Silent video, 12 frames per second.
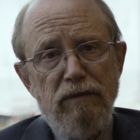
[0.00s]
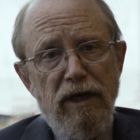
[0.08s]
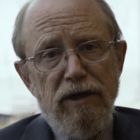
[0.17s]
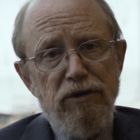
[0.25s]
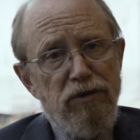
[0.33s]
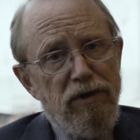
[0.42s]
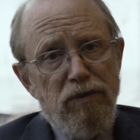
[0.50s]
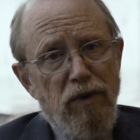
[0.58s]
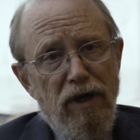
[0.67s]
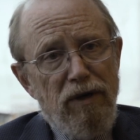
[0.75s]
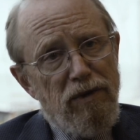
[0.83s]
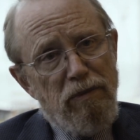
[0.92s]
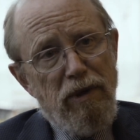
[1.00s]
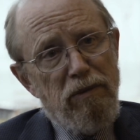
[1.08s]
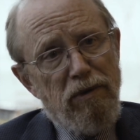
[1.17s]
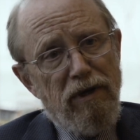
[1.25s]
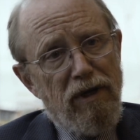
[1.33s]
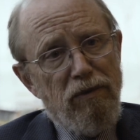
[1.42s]
I enjoyed working with the
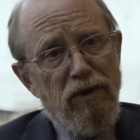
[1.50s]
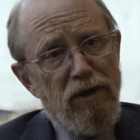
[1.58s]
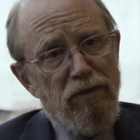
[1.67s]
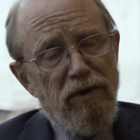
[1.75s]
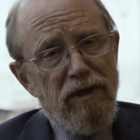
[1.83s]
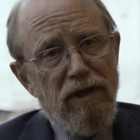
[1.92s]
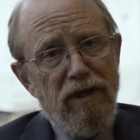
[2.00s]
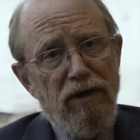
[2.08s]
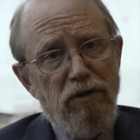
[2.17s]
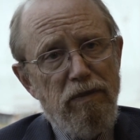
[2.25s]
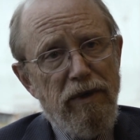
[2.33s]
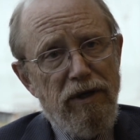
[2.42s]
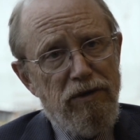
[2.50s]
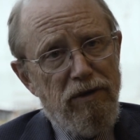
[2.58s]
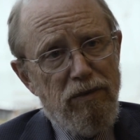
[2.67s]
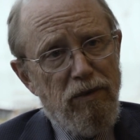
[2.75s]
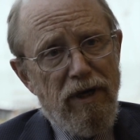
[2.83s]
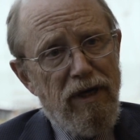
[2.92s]
people that I work with, and I hope they
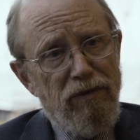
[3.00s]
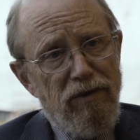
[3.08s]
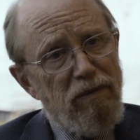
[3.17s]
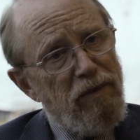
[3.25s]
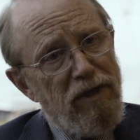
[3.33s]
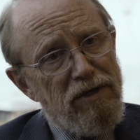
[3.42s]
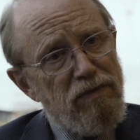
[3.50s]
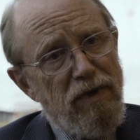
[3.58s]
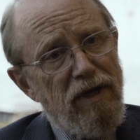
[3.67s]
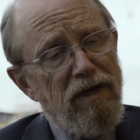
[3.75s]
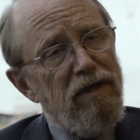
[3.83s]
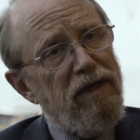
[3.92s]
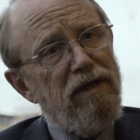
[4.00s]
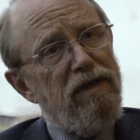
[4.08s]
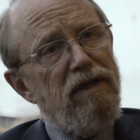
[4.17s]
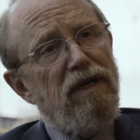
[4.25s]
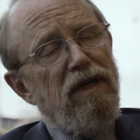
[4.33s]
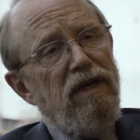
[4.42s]
enjoyed working with me as well. And
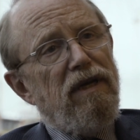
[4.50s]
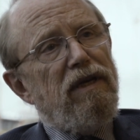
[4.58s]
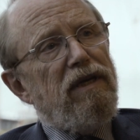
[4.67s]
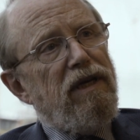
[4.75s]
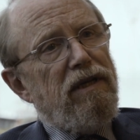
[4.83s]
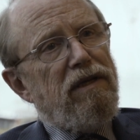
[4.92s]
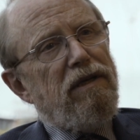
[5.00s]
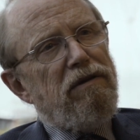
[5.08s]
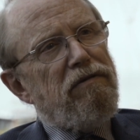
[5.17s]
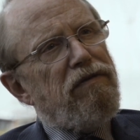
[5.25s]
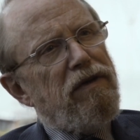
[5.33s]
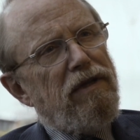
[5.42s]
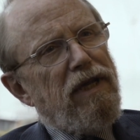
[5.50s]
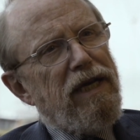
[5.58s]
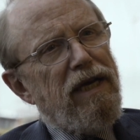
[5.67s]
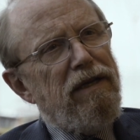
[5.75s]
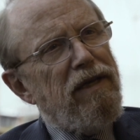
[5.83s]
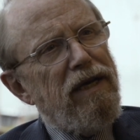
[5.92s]
it didn't feel
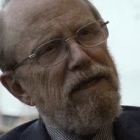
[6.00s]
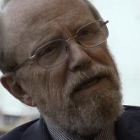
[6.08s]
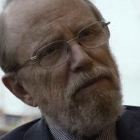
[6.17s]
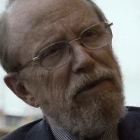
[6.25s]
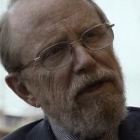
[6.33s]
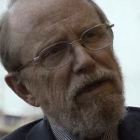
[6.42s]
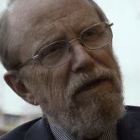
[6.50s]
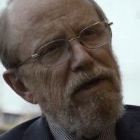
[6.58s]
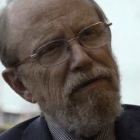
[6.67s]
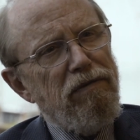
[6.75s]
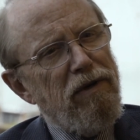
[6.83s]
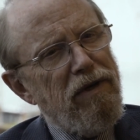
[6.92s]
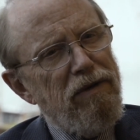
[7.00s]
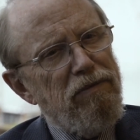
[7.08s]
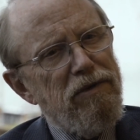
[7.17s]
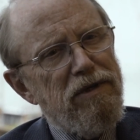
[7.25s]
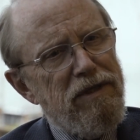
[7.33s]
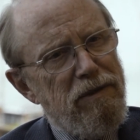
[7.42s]
like something different. It
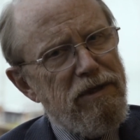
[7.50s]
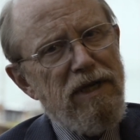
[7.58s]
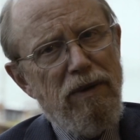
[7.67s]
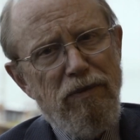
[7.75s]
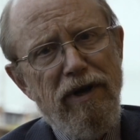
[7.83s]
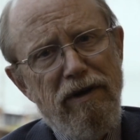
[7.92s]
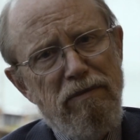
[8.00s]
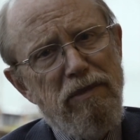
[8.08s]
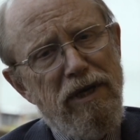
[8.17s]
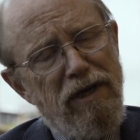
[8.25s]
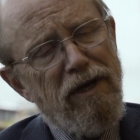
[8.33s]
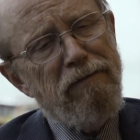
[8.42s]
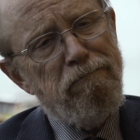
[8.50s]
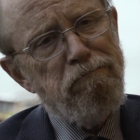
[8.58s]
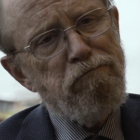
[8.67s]
was the same way of being.